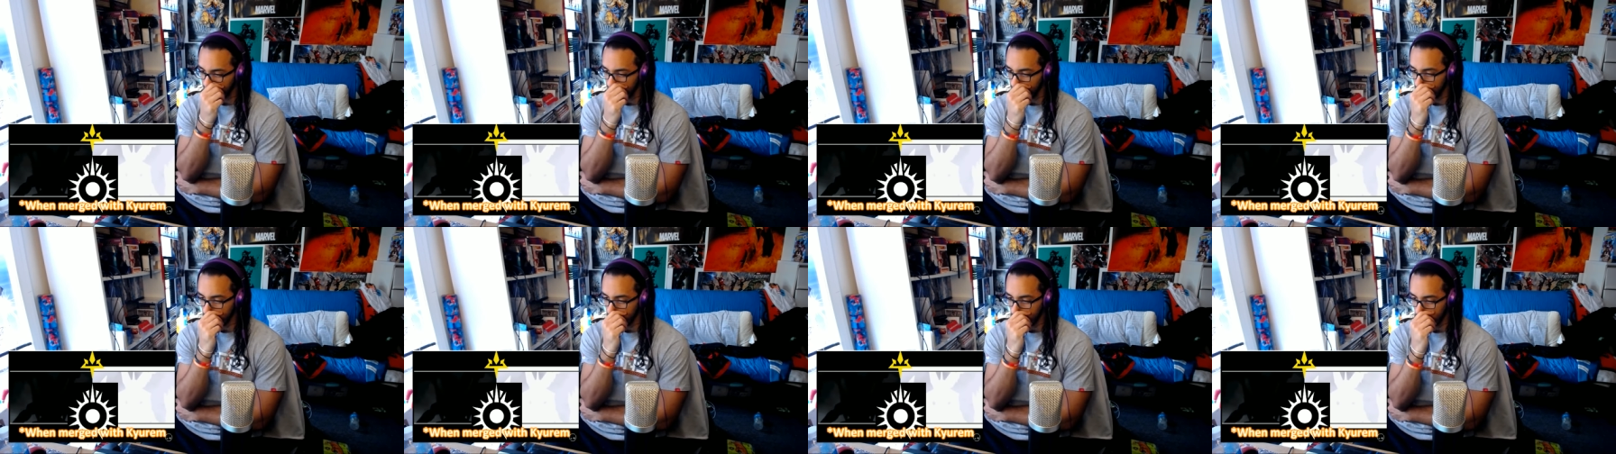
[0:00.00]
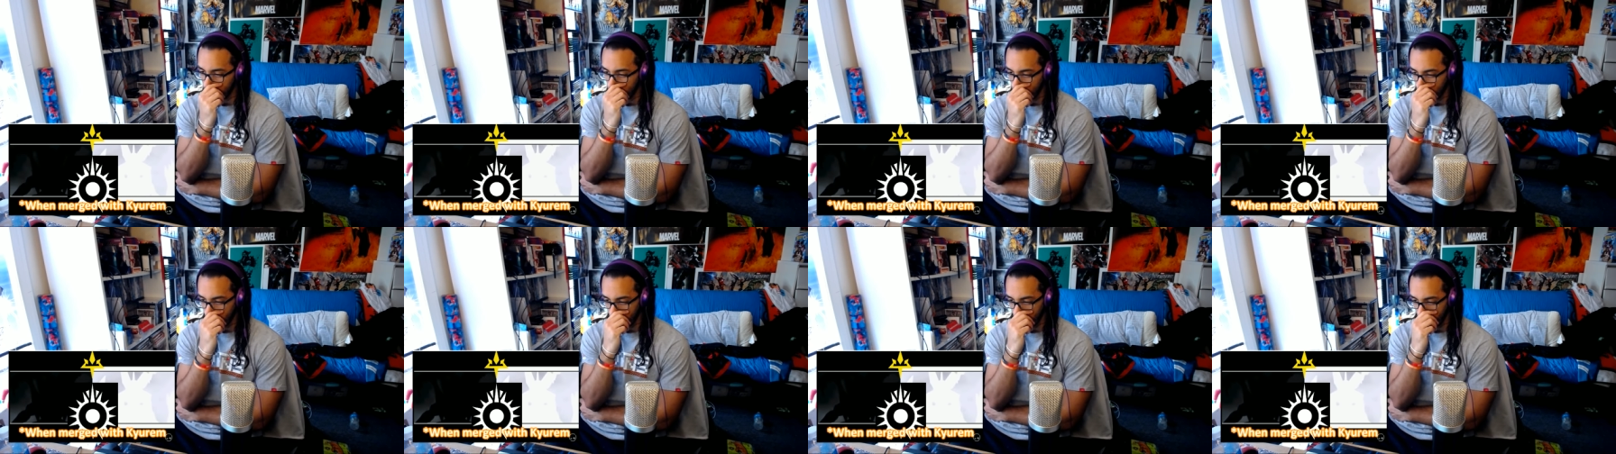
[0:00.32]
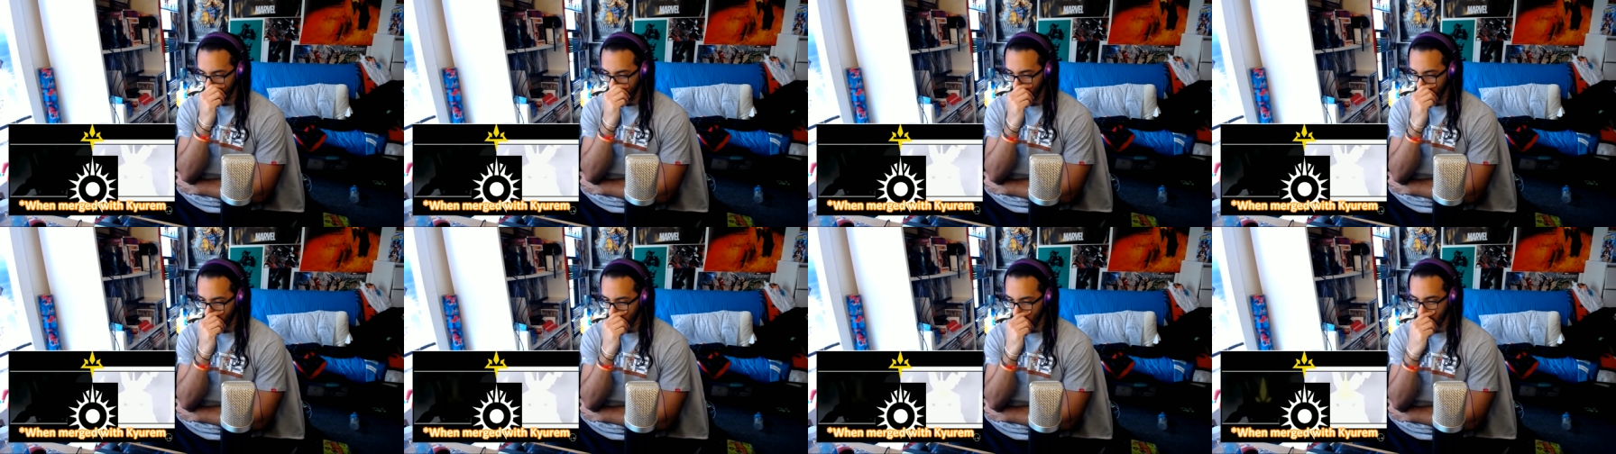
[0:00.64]
Zekrom, who
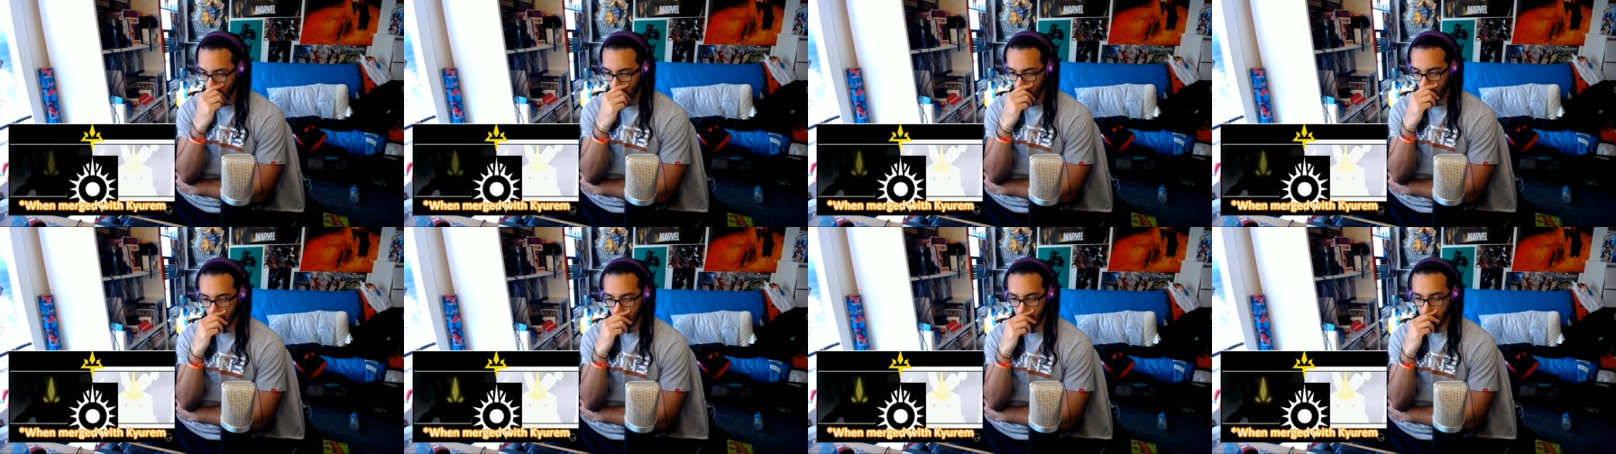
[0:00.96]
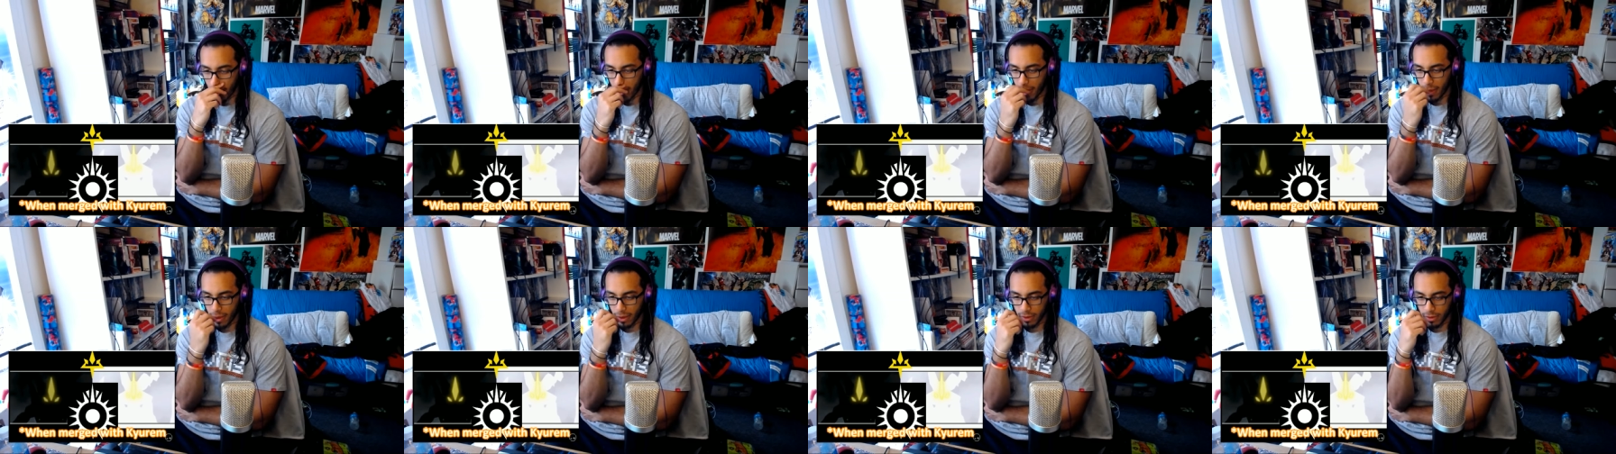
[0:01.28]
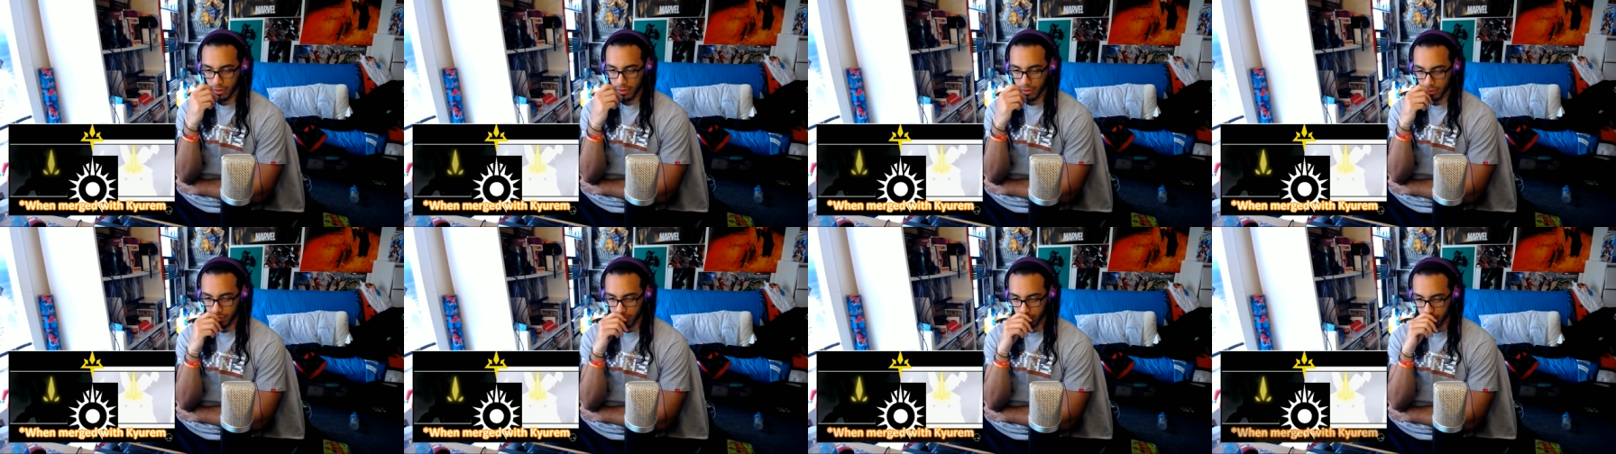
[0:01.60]
supposedly helped
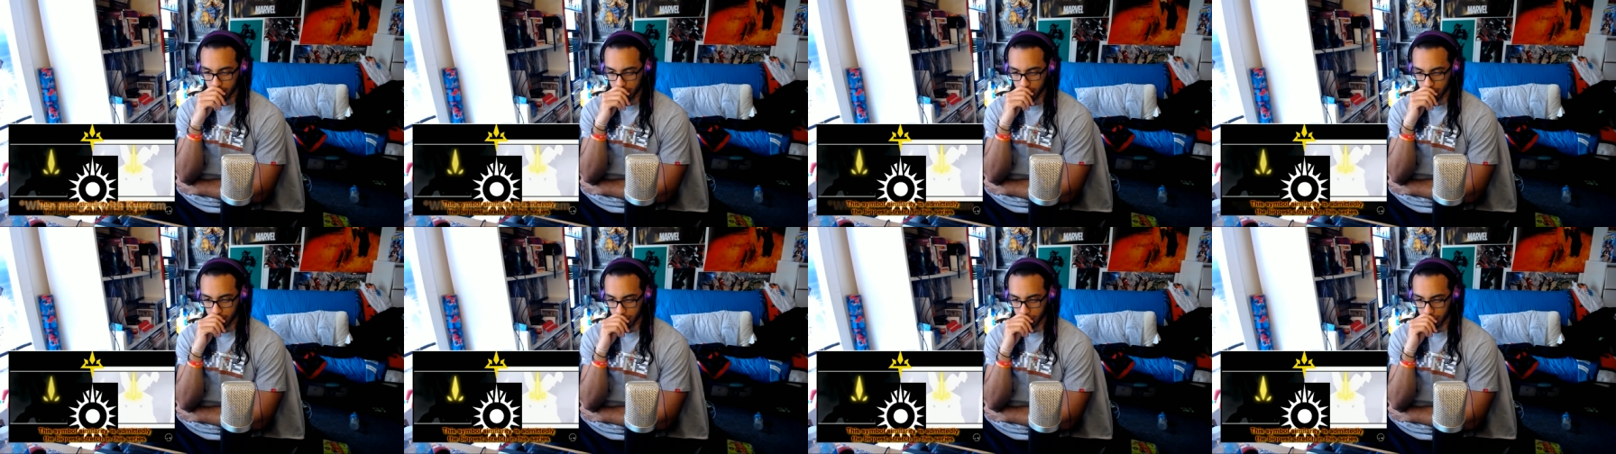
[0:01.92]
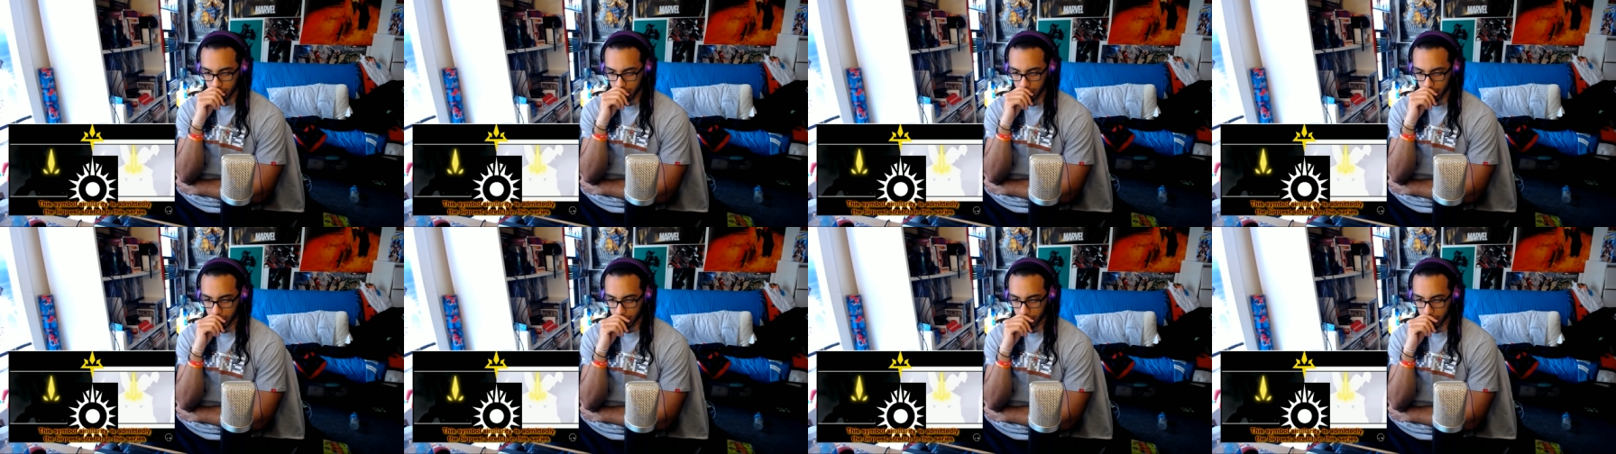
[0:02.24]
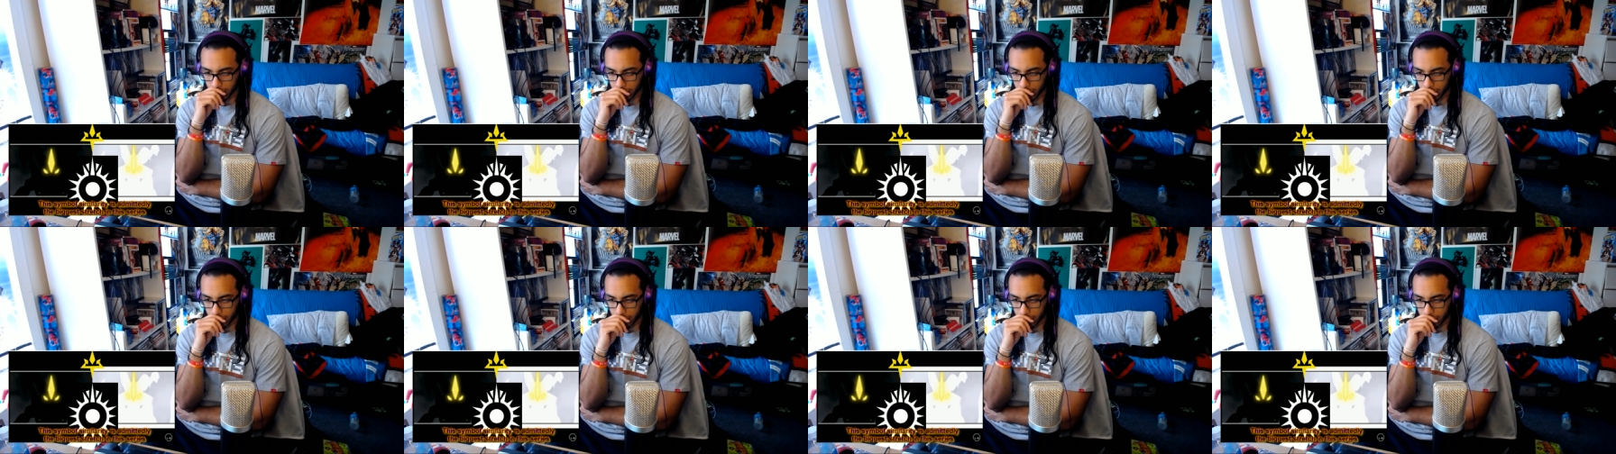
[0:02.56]
create the Unova region.